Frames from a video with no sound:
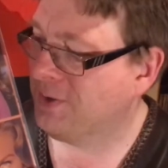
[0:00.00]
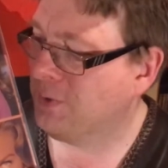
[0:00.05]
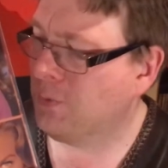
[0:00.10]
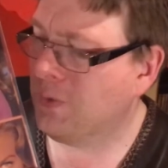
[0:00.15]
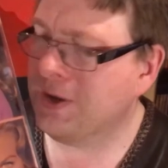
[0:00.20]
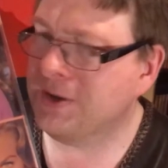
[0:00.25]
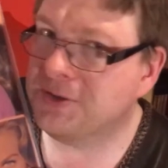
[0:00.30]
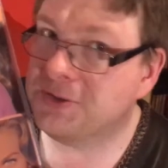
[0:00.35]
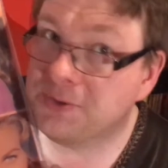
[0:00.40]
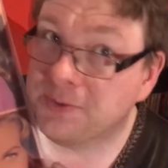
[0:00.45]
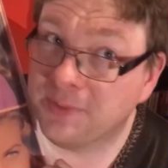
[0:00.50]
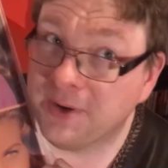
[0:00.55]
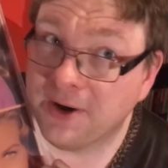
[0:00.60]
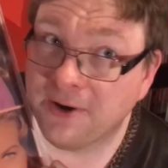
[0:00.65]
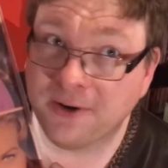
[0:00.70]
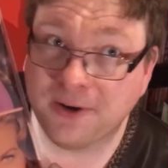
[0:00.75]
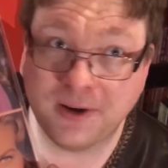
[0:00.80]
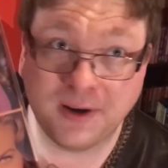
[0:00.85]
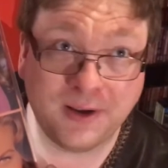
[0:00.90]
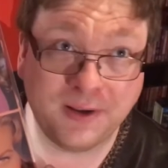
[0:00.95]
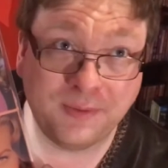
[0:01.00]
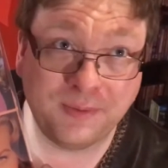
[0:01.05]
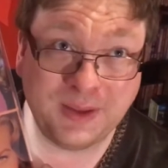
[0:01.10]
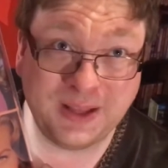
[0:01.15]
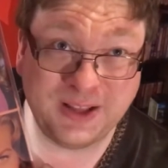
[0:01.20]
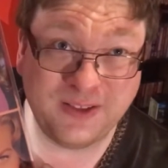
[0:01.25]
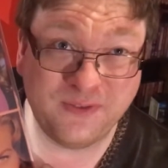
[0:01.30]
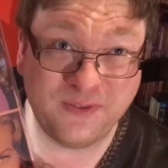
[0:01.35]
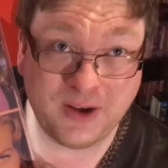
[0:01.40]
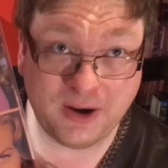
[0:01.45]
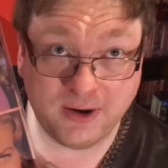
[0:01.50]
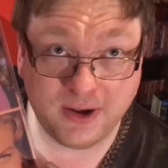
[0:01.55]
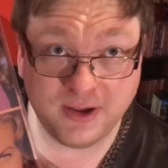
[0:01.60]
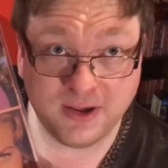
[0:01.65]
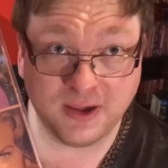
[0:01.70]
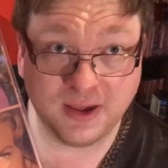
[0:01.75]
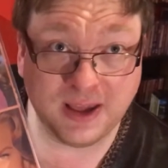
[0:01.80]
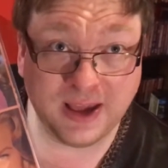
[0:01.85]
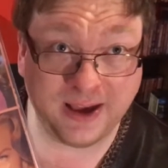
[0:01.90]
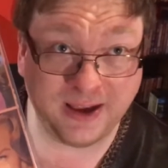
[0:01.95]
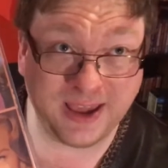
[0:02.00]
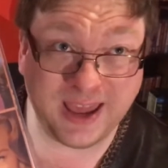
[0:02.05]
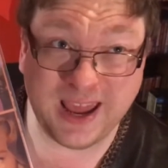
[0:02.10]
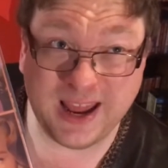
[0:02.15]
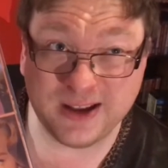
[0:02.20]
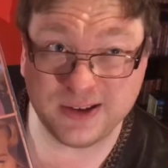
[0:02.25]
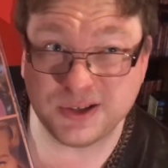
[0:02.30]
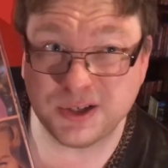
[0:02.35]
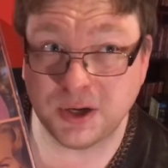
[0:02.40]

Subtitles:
went to America in a very young age,